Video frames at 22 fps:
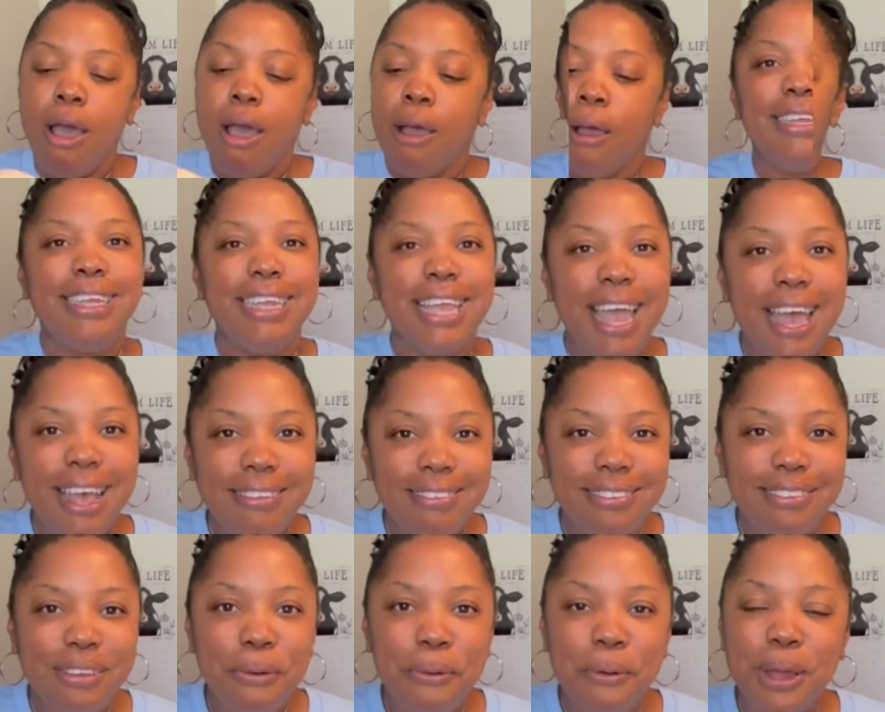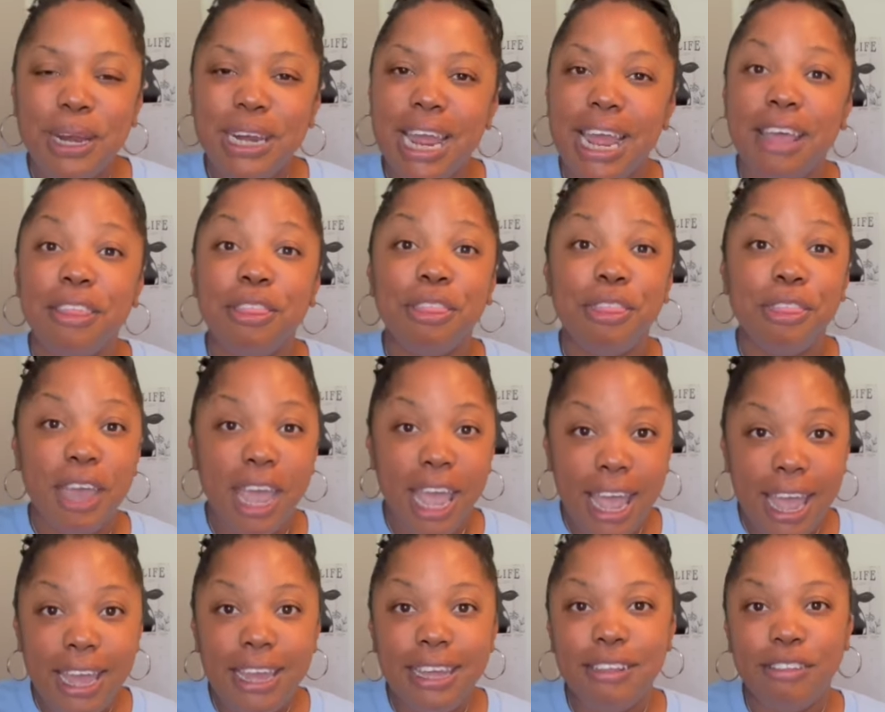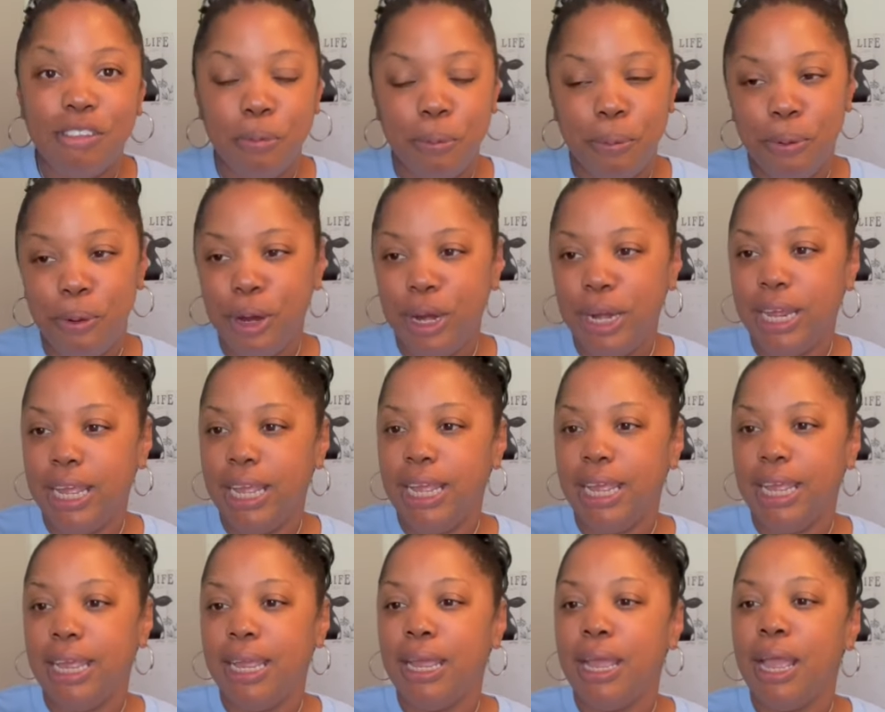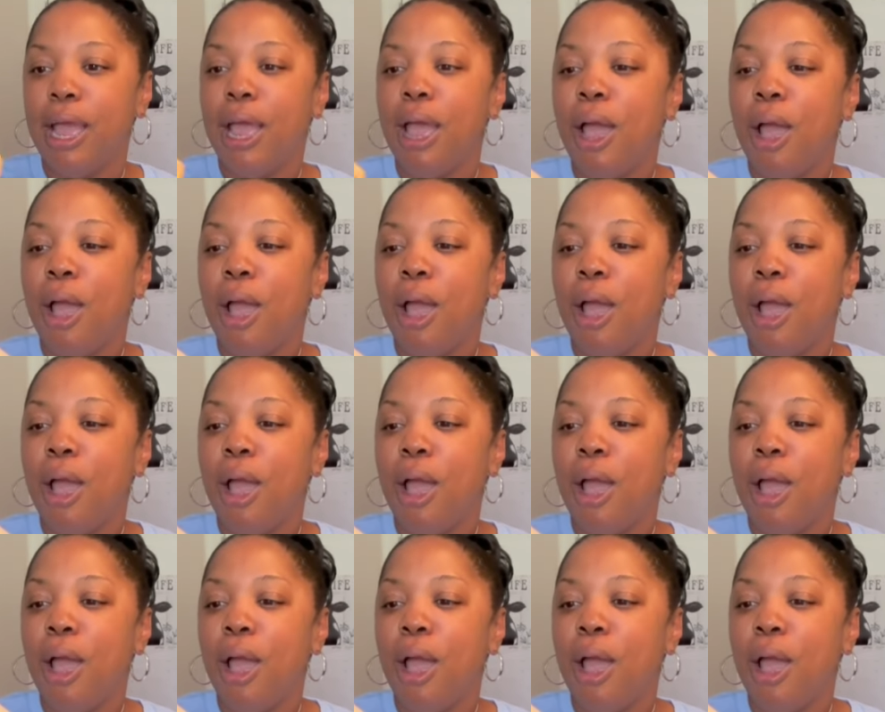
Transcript: Yes, on that. That is pretty.